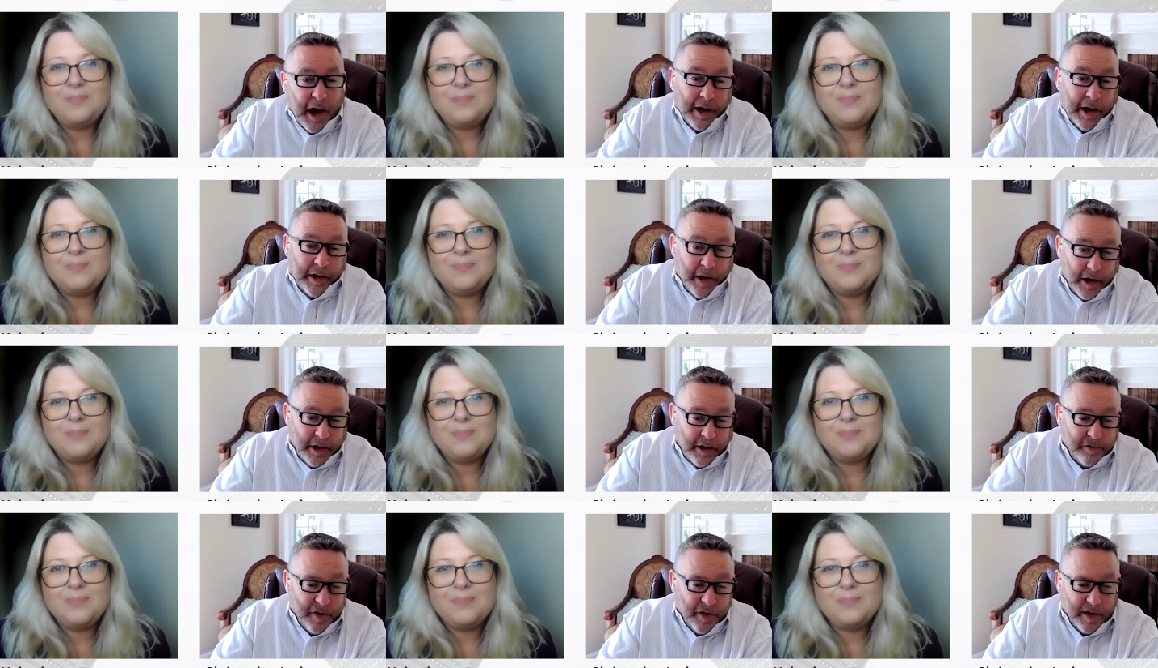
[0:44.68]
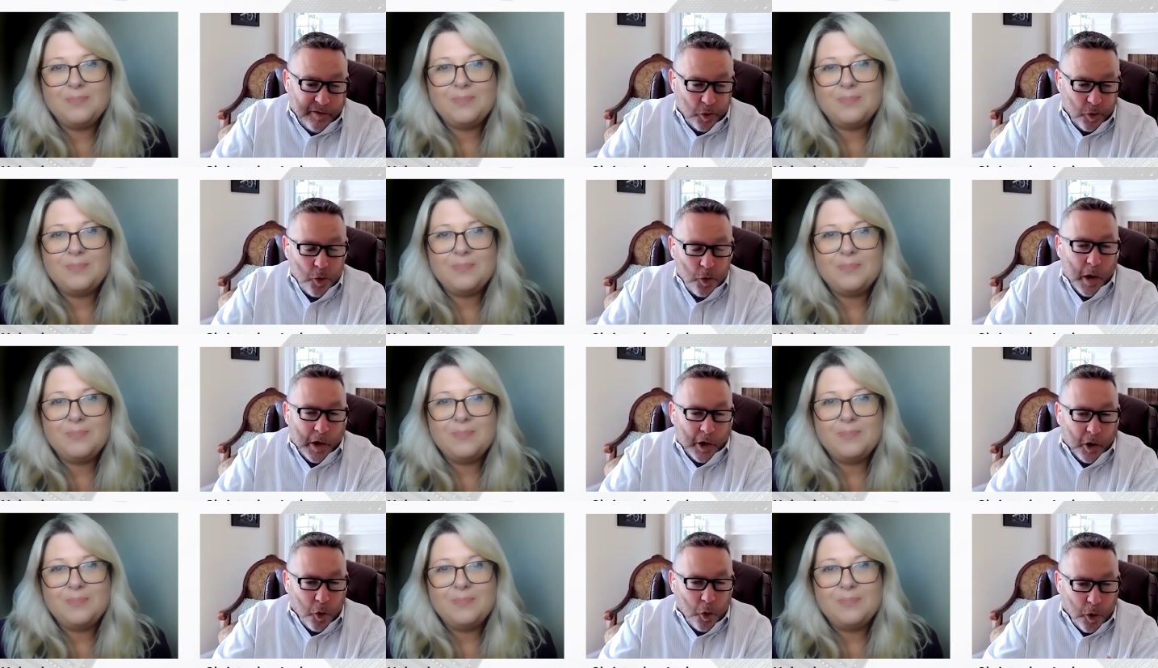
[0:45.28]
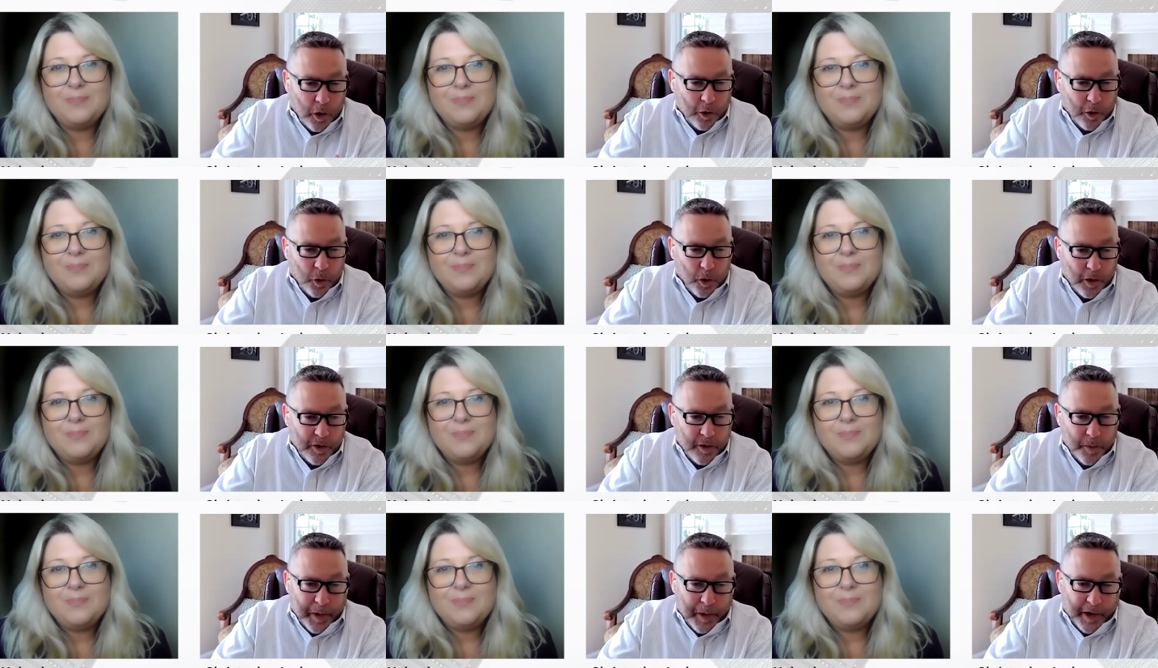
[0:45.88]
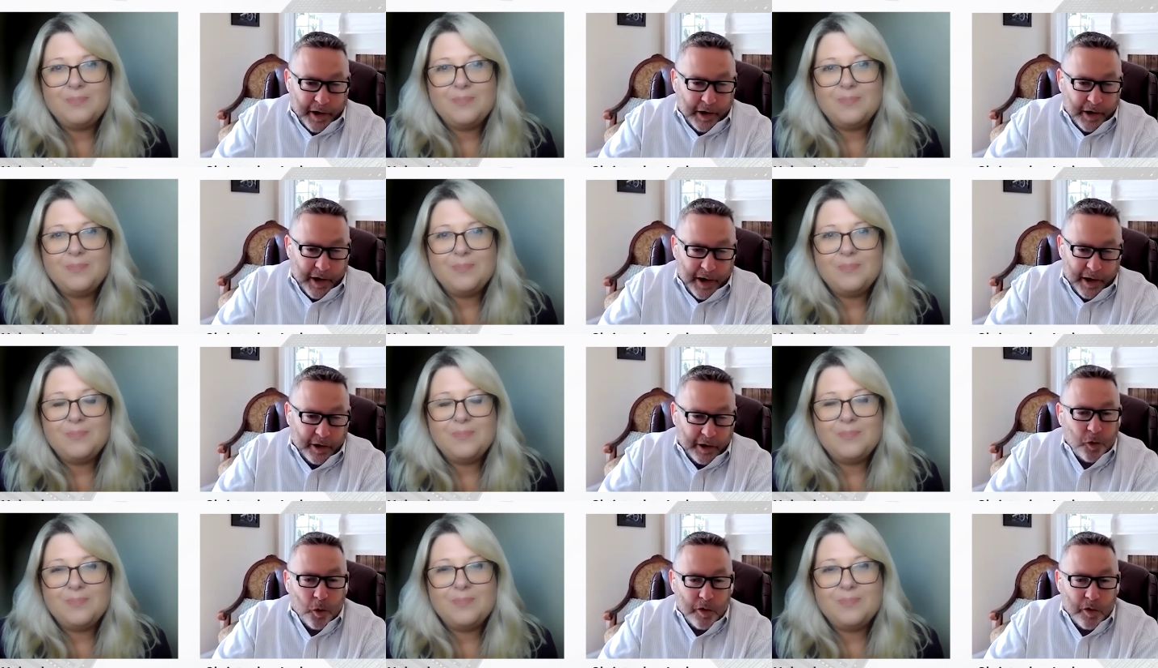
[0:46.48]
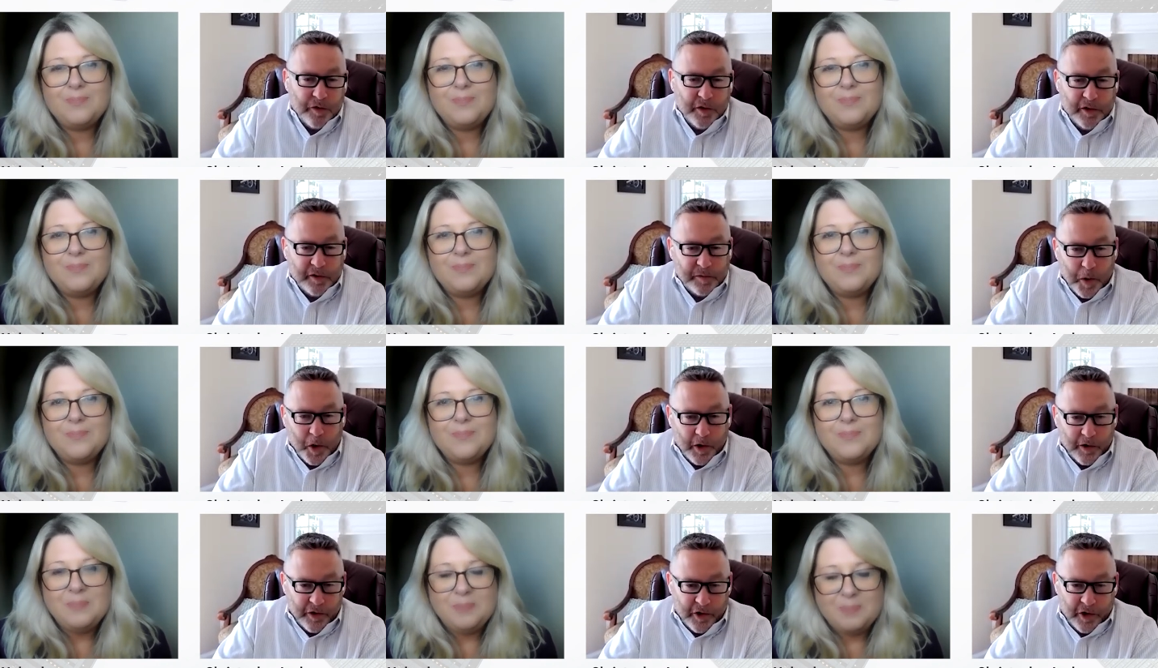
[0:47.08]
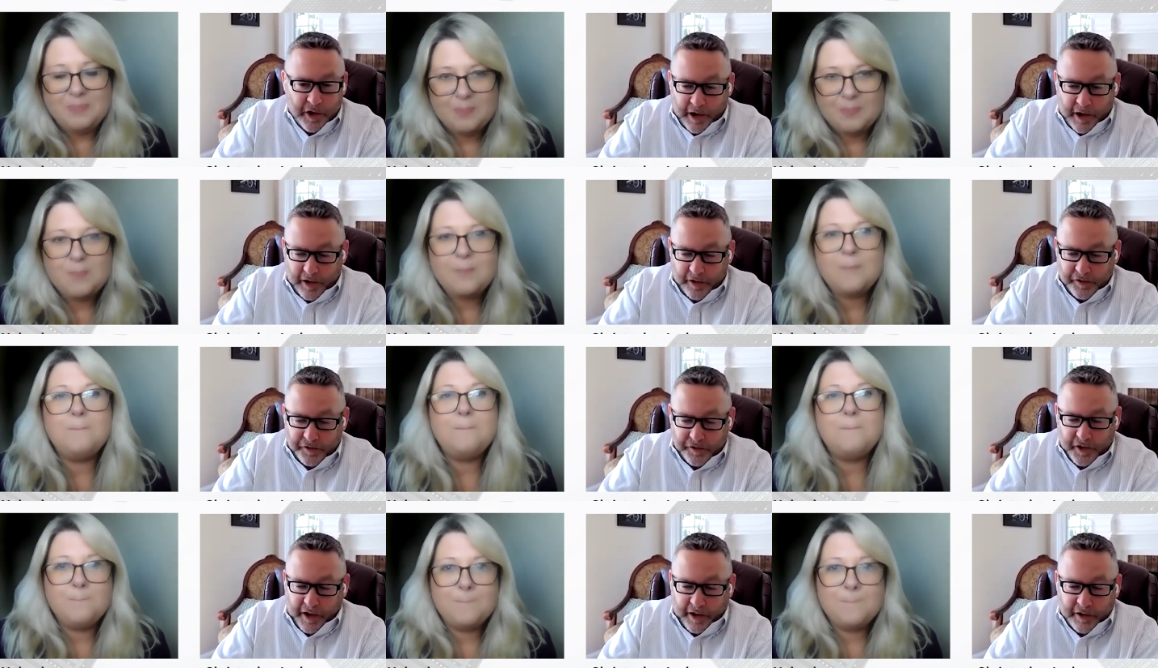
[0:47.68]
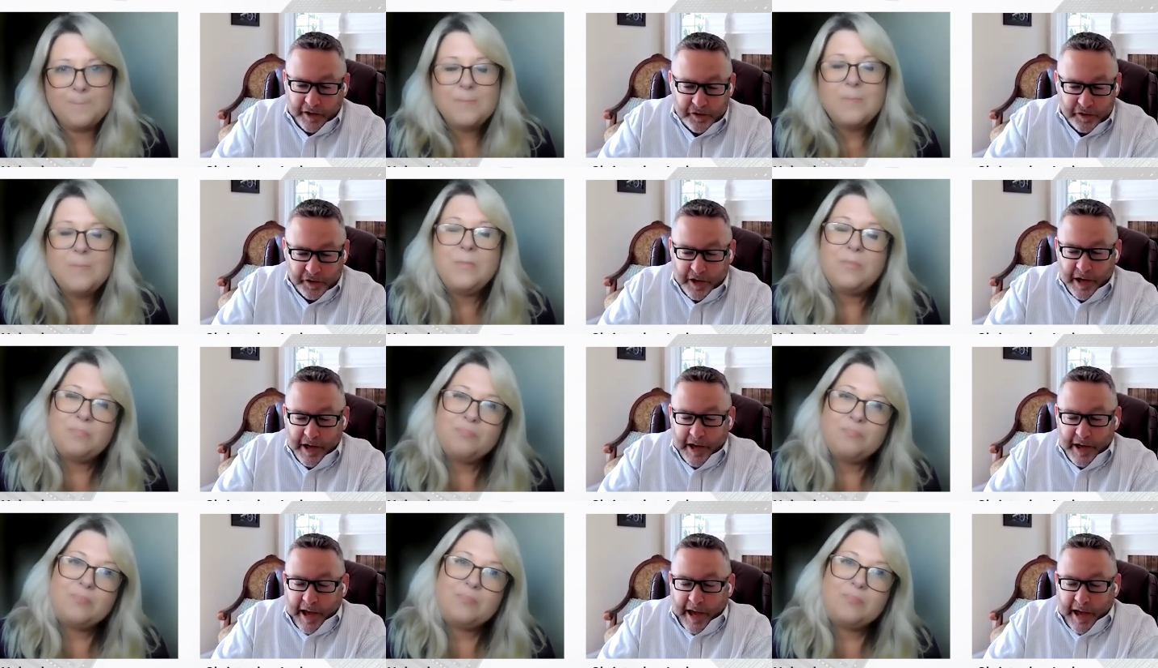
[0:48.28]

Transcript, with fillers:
Speaker 1: I 95 Route 1 corridor in the mid Atlantic Northeast part of the United States.